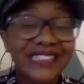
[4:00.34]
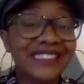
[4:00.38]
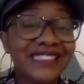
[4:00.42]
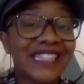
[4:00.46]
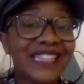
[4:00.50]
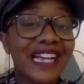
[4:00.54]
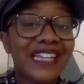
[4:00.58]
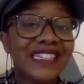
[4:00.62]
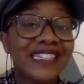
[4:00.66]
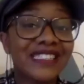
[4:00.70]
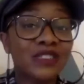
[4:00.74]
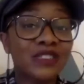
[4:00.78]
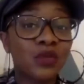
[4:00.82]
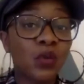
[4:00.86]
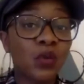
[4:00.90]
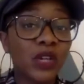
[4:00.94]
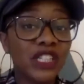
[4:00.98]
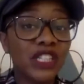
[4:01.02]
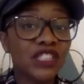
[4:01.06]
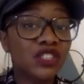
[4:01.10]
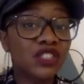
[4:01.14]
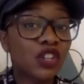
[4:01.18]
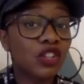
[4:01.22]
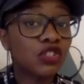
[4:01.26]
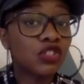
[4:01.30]
that is what
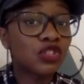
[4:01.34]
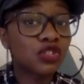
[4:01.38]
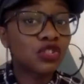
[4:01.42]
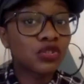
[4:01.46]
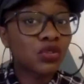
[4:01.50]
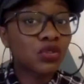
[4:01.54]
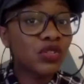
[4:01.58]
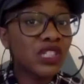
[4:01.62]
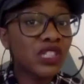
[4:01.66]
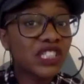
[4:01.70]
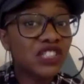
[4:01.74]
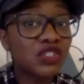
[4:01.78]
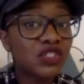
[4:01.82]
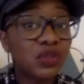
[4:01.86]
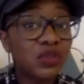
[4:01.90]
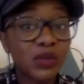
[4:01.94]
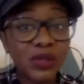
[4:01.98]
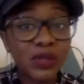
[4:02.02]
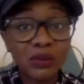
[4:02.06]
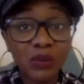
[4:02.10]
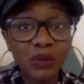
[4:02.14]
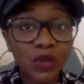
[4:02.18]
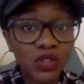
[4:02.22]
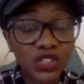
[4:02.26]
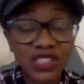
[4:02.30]
is controlling your
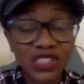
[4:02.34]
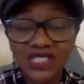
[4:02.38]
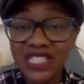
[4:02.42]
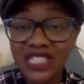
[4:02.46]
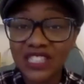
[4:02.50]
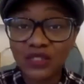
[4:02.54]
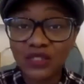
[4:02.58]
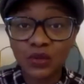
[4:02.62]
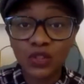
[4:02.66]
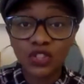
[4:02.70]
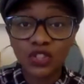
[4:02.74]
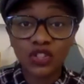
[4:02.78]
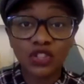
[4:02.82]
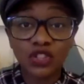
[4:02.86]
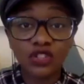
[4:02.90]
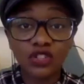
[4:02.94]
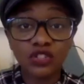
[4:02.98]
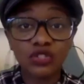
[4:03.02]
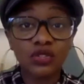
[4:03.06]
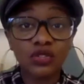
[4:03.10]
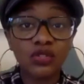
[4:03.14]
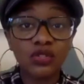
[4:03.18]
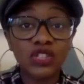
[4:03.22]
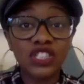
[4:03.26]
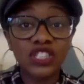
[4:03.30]
emotions. That's what's
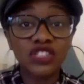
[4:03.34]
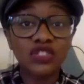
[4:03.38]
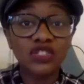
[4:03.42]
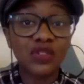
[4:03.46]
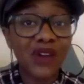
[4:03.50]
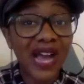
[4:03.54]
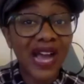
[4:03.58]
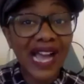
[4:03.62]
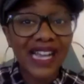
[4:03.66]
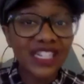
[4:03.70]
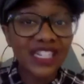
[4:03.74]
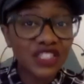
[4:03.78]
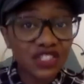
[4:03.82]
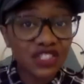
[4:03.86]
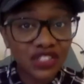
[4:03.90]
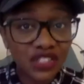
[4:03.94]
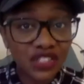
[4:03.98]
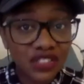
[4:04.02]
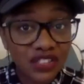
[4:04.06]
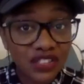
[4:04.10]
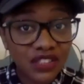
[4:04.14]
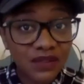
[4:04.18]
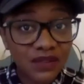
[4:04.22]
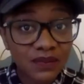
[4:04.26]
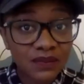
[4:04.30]
controlling your
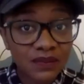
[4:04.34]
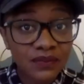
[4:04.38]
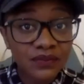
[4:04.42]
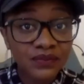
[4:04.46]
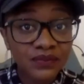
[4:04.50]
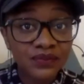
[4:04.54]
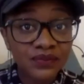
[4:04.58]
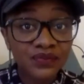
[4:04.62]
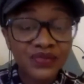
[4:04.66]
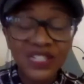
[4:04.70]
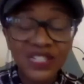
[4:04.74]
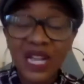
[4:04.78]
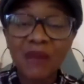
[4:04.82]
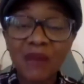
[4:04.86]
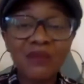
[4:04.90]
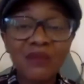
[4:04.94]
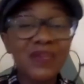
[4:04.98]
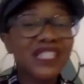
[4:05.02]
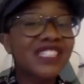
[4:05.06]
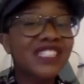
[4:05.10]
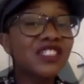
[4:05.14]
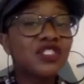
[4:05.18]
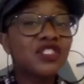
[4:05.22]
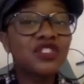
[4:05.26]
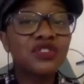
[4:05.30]
actions and
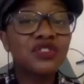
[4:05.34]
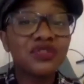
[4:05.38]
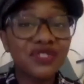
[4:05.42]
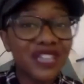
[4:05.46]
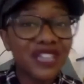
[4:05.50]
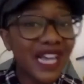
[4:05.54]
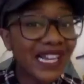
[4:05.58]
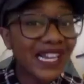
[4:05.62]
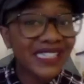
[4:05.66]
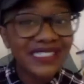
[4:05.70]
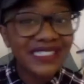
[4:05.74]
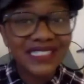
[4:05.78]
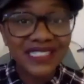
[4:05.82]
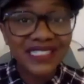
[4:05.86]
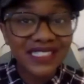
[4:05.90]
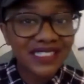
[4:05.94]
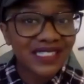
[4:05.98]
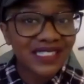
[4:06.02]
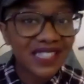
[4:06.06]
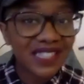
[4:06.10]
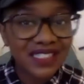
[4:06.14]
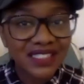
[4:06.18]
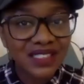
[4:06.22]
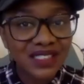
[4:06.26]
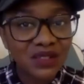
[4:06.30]
making you react in a
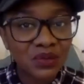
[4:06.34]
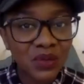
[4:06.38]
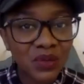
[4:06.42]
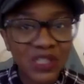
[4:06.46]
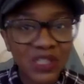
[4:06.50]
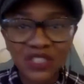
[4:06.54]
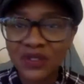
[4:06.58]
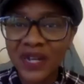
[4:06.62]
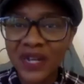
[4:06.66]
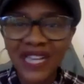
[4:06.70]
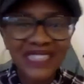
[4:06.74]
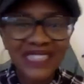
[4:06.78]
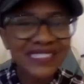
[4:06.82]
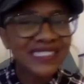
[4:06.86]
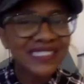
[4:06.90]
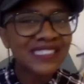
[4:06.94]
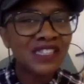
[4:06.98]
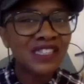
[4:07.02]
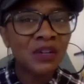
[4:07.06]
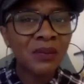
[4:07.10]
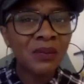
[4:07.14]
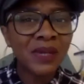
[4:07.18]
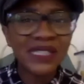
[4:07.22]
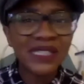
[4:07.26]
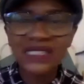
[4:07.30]
certain way. So I had to
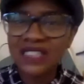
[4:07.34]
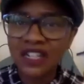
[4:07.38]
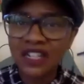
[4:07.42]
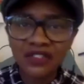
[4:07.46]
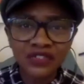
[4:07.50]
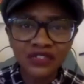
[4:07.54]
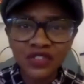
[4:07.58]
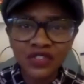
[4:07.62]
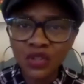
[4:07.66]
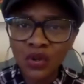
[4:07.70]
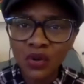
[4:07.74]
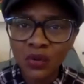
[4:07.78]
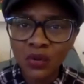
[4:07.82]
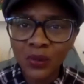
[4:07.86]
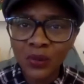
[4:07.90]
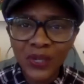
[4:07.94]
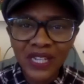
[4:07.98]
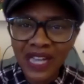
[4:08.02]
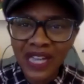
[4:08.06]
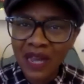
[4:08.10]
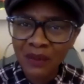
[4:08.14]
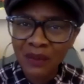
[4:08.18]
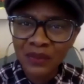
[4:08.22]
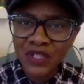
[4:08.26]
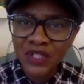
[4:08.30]
tell myself, no, we
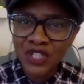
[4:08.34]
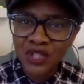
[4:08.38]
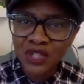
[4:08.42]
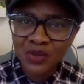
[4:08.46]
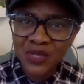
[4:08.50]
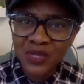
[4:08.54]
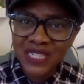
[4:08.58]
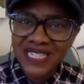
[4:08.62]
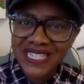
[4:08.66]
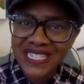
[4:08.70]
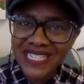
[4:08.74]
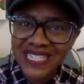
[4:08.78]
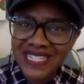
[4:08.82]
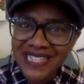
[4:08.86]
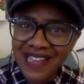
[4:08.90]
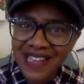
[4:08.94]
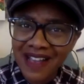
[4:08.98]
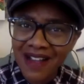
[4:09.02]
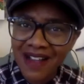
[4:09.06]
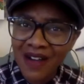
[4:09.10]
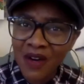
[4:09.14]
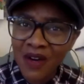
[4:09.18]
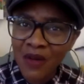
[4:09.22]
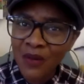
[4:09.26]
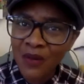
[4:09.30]
can't be doing this
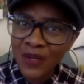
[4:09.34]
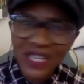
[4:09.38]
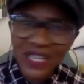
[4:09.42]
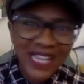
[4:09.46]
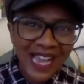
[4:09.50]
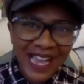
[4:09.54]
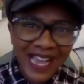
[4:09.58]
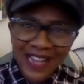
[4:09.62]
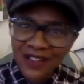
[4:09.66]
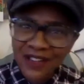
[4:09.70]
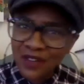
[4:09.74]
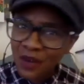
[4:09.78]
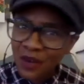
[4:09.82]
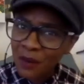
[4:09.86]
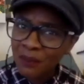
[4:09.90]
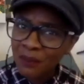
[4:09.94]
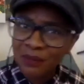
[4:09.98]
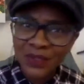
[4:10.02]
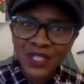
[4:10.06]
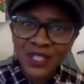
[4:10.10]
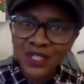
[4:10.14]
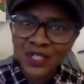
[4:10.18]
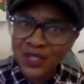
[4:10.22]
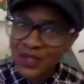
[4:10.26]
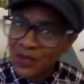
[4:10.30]
now. We cannot
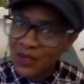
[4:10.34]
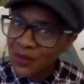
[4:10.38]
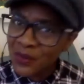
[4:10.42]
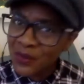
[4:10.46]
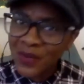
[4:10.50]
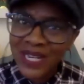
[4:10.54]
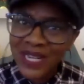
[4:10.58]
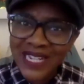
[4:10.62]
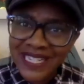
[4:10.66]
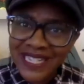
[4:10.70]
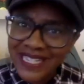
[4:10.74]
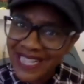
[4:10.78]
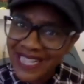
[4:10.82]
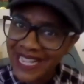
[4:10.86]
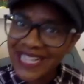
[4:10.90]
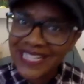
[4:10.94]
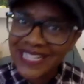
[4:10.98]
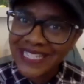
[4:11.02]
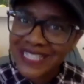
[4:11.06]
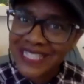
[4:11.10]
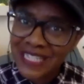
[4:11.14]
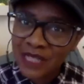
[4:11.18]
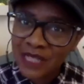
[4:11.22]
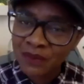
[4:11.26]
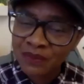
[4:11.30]
be doing
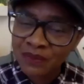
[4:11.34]
this.